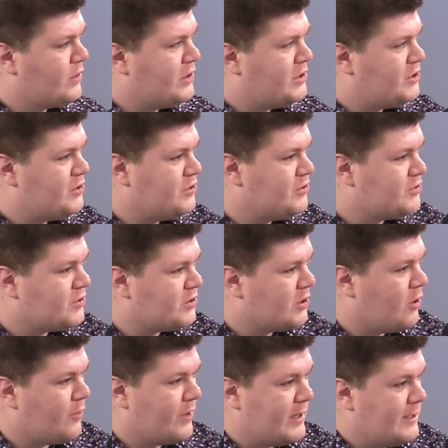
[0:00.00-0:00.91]
Did you used to
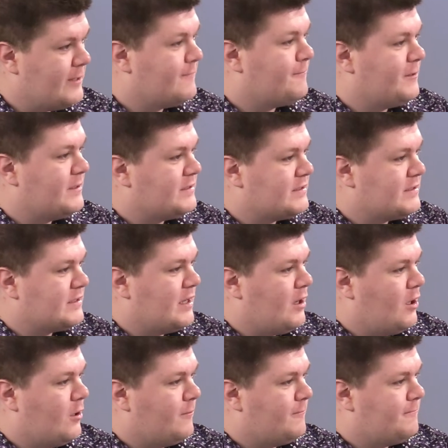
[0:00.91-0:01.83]
go into places to
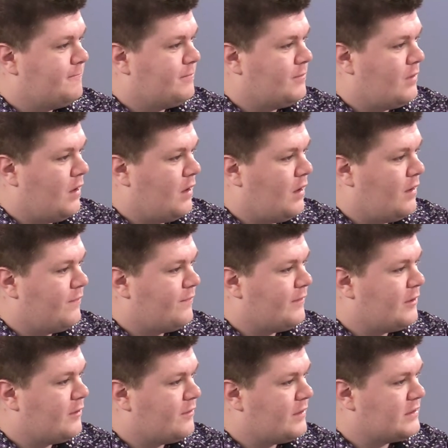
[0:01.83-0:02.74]
help
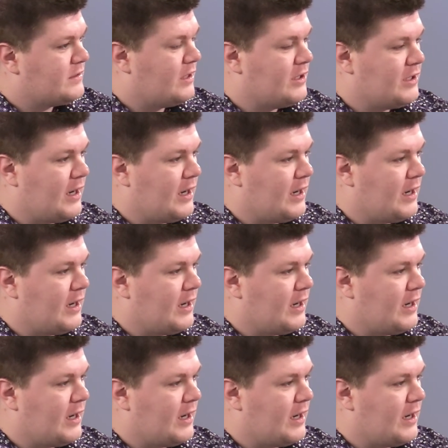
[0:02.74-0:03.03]
figure things out?